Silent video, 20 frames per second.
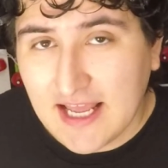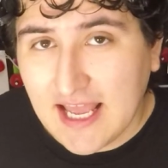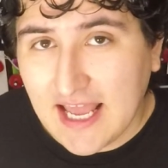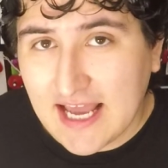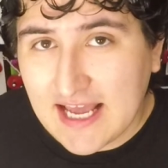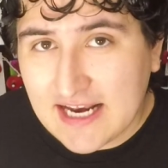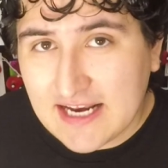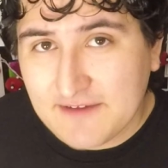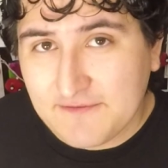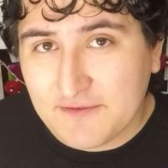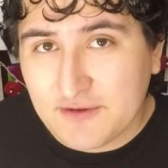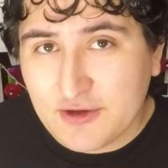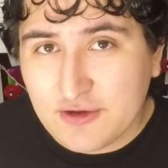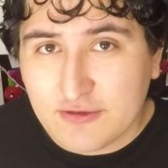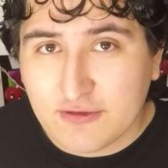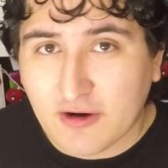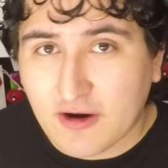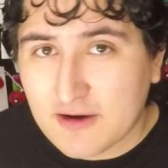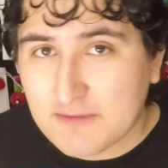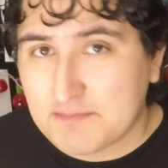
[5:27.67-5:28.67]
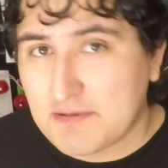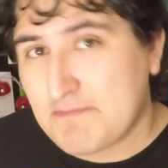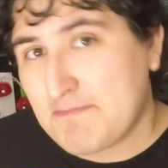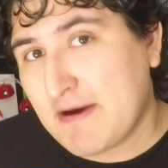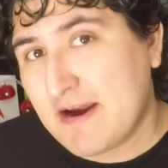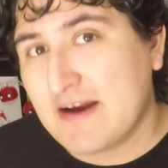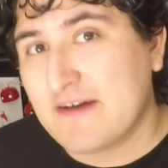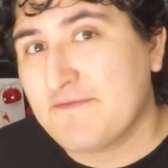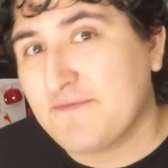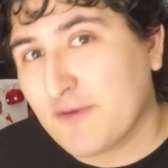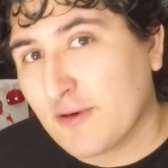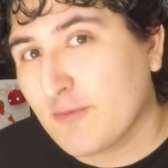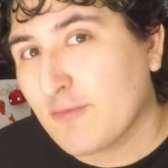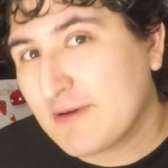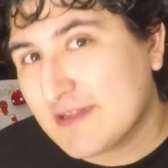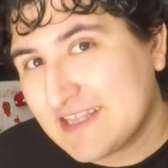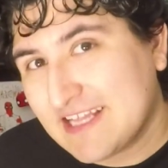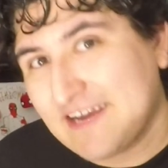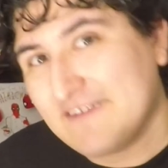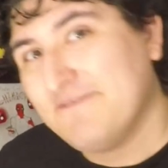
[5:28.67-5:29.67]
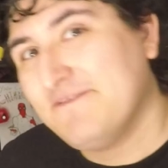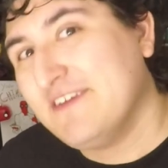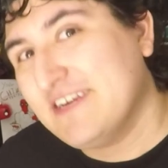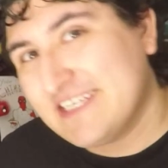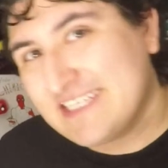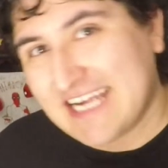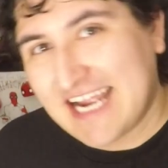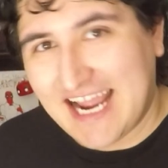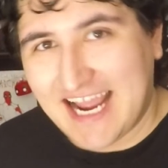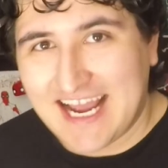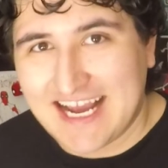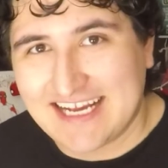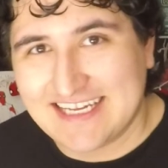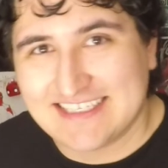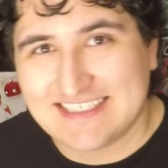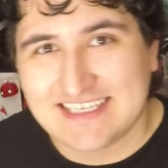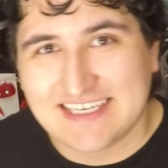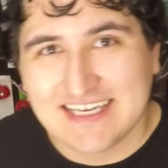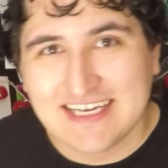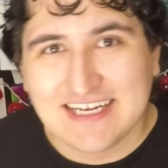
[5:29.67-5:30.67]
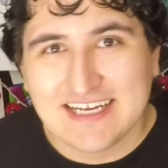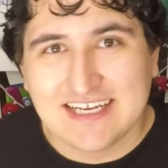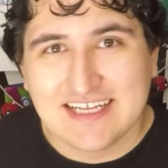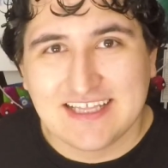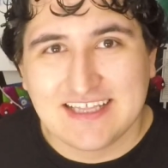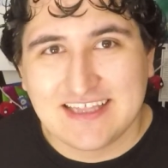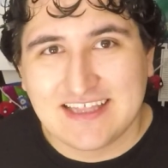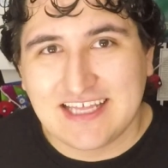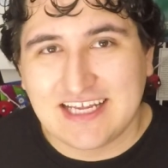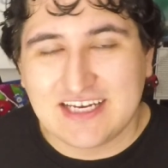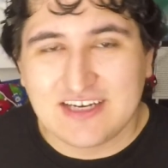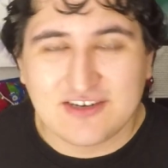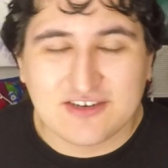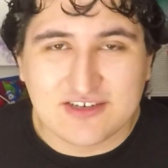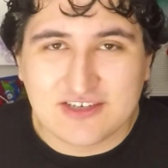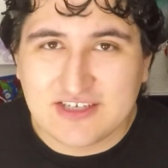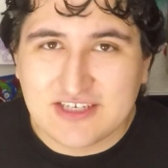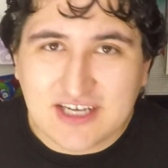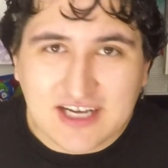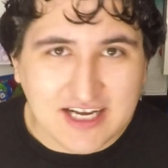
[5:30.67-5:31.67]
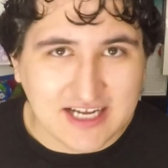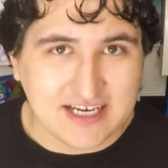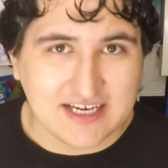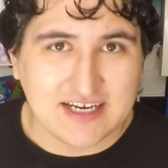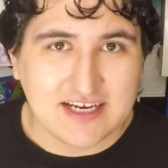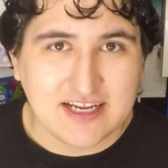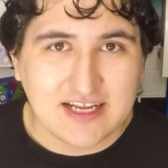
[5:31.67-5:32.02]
And if you aren't prepared for what that fish has, then you're done.